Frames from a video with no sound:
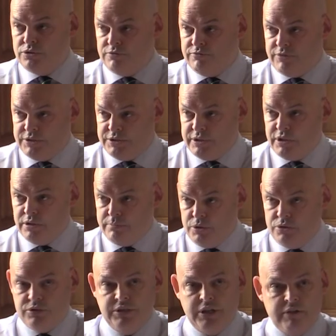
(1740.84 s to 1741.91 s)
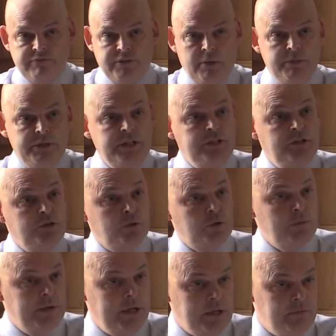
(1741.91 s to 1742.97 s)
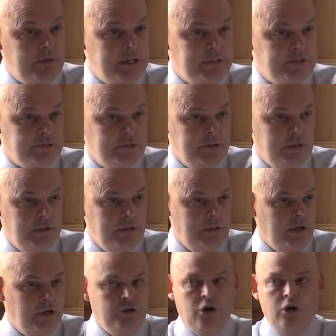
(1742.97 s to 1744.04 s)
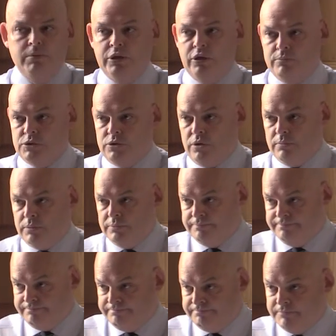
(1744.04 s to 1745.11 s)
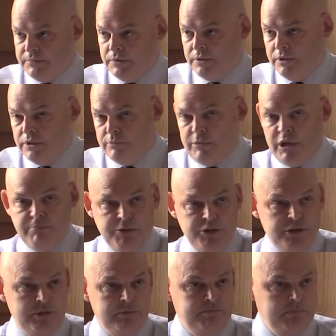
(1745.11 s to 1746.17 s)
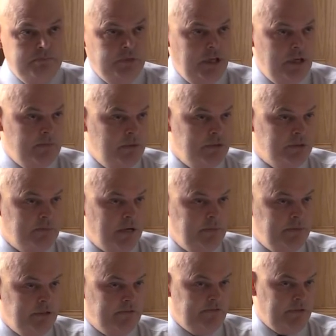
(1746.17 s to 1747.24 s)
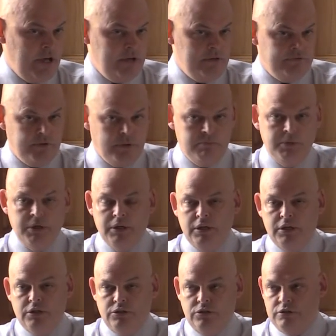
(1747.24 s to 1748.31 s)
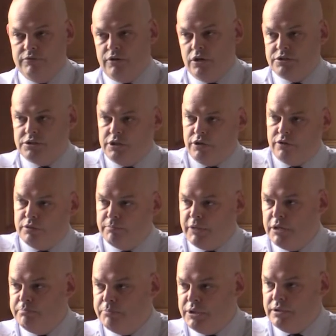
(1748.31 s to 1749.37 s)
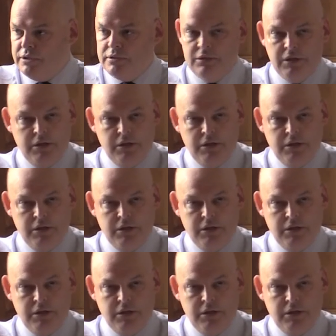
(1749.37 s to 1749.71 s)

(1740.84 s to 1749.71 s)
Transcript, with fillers: and physical abuse in that family, and then the doorbell rings and all becomes normal. It might be the neighbours, it might be a friend from university, or it might be the